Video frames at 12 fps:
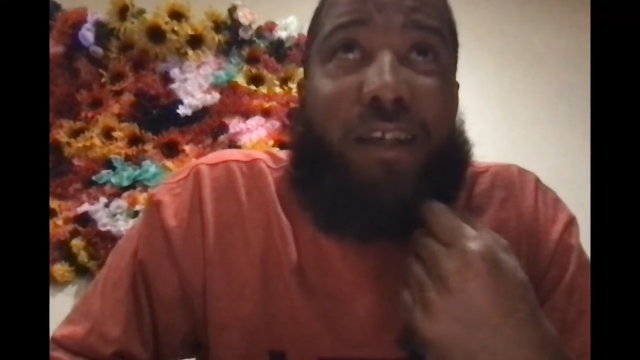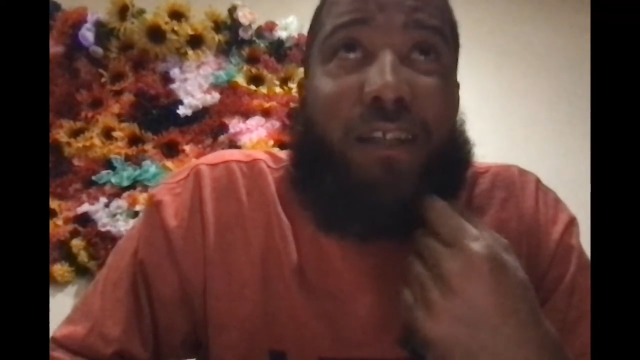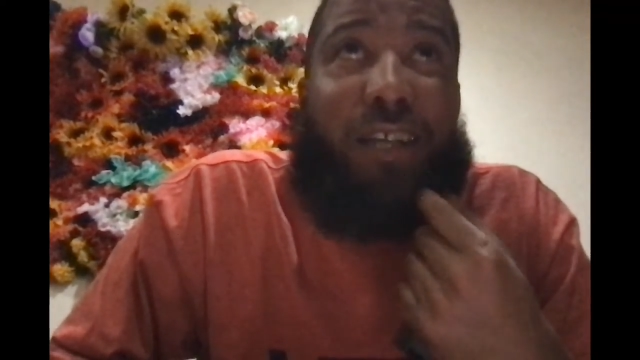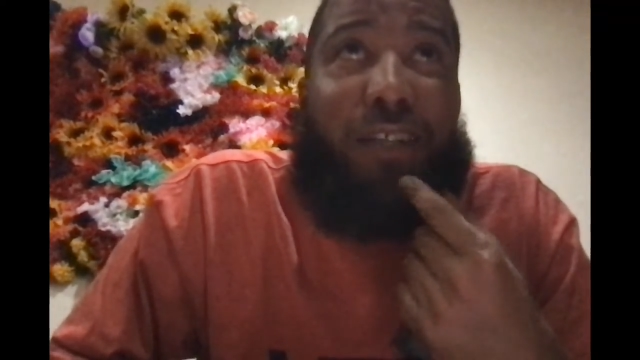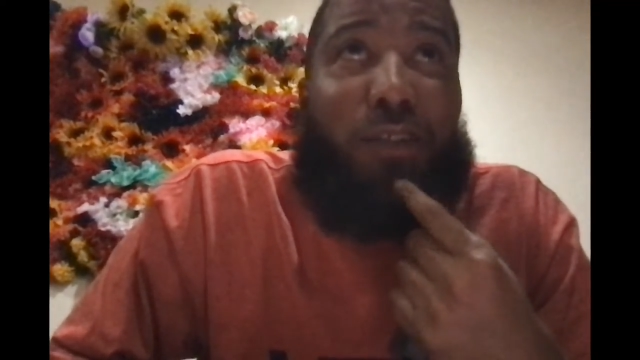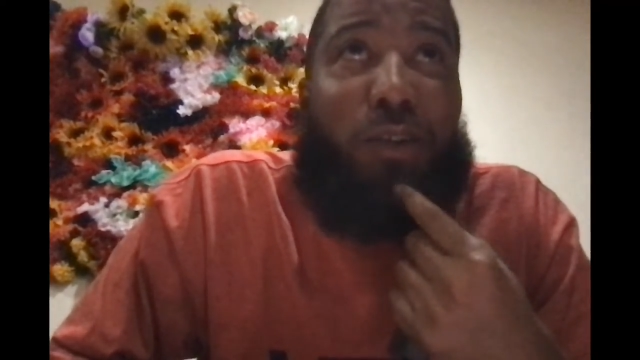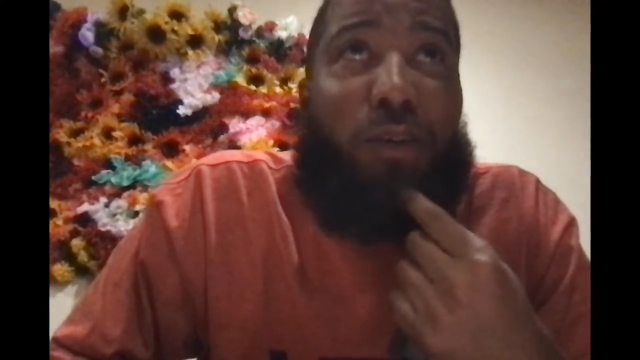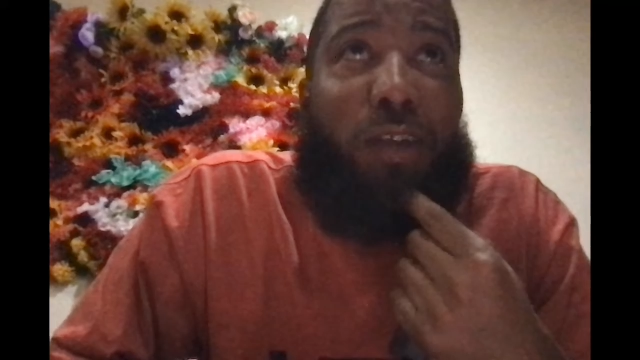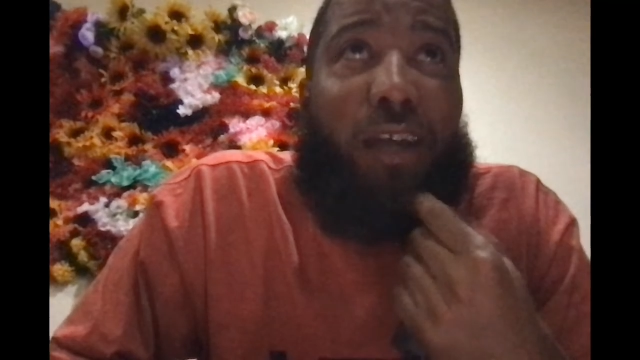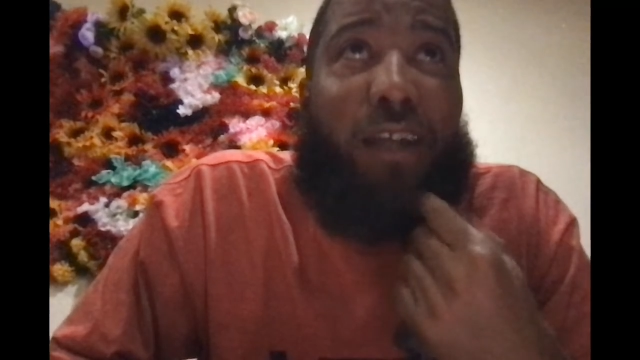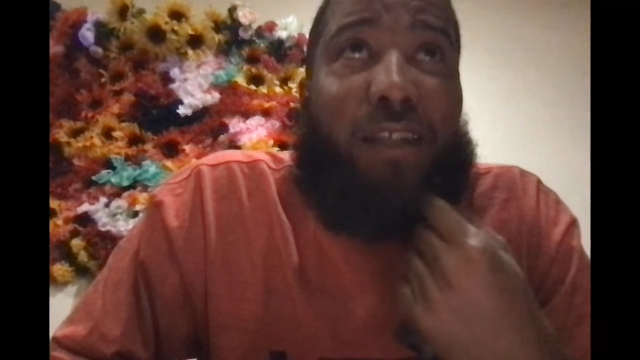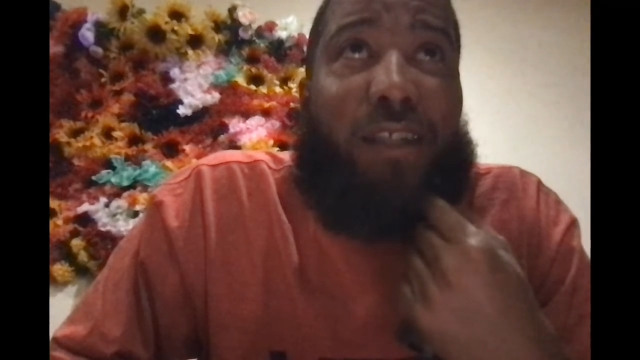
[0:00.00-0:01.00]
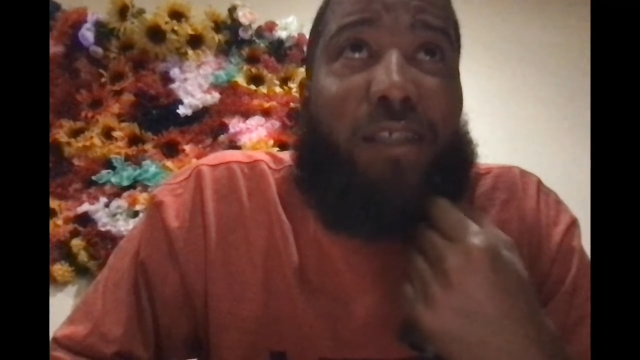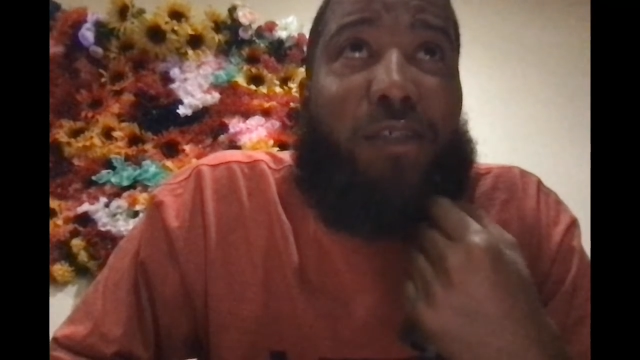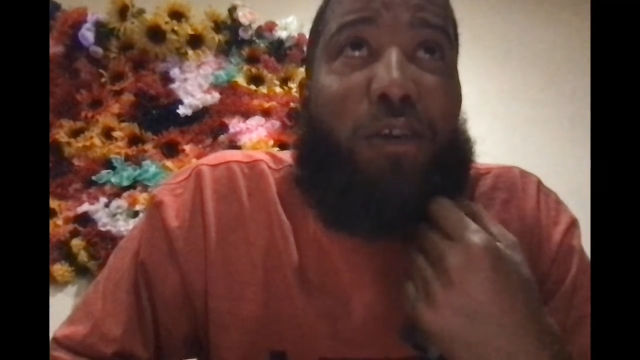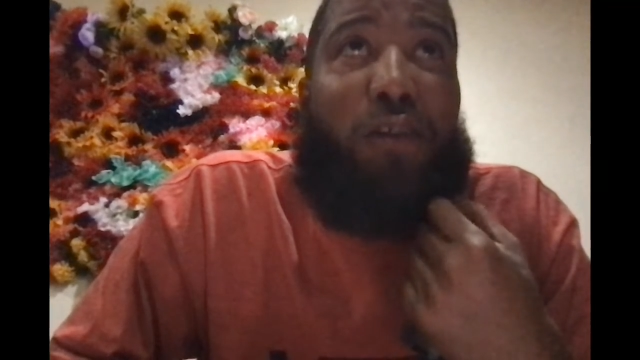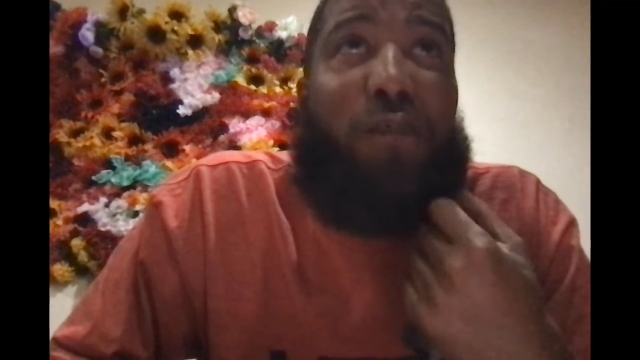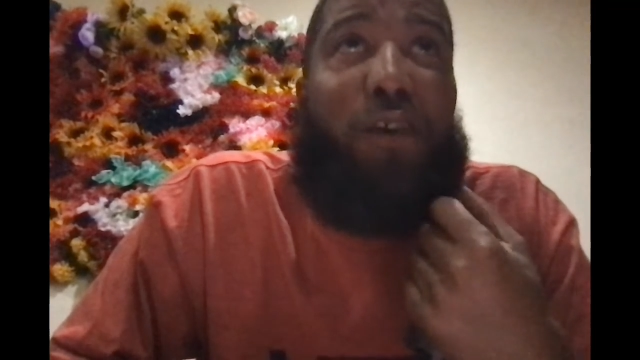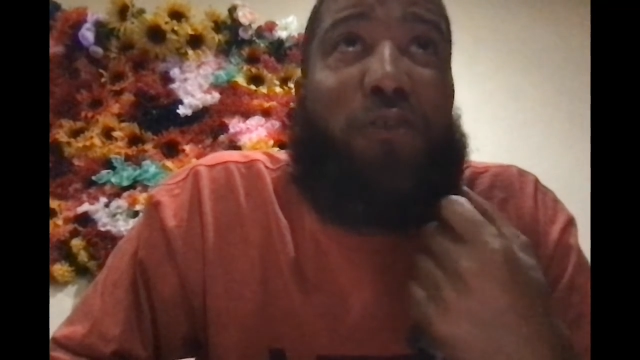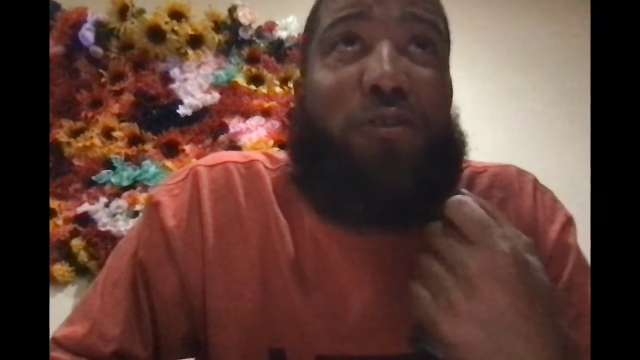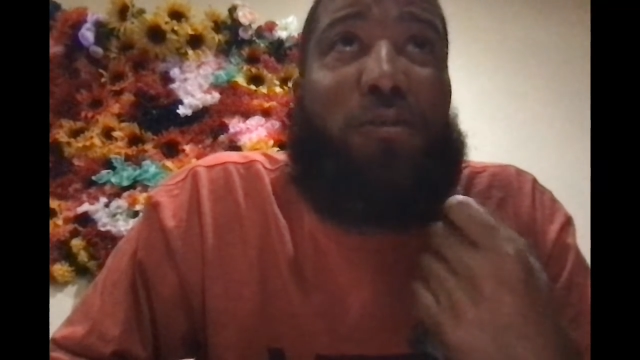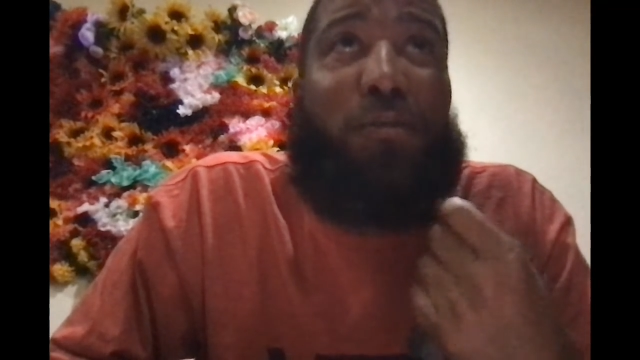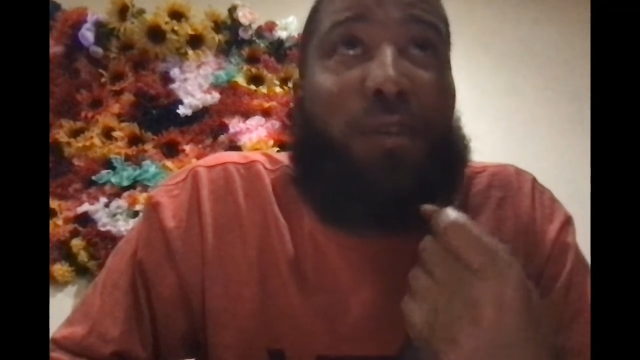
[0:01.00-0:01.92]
Is that true? Like, did it start in Folsom?